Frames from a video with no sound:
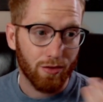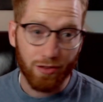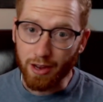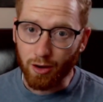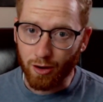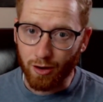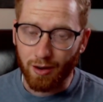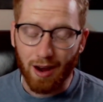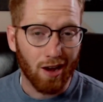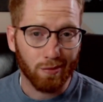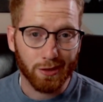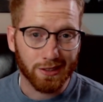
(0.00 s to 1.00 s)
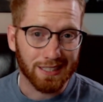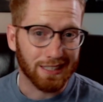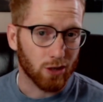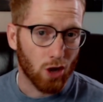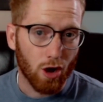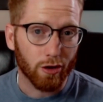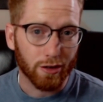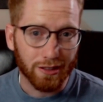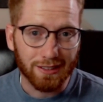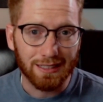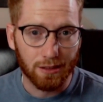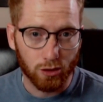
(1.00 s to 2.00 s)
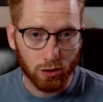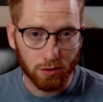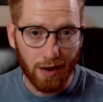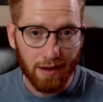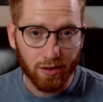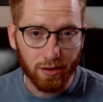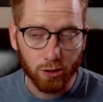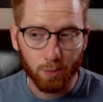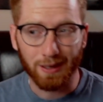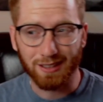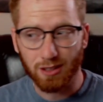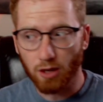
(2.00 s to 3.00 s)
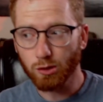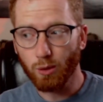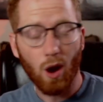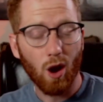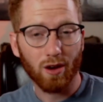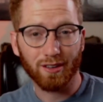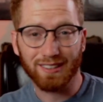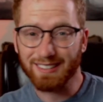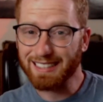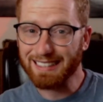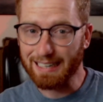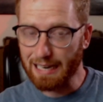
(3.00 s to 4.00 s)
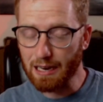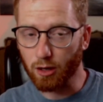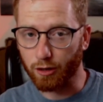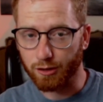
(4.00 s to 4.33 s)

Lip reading: Thicker, obviously it's harder to see the survivors, but it's also harder to see the killer.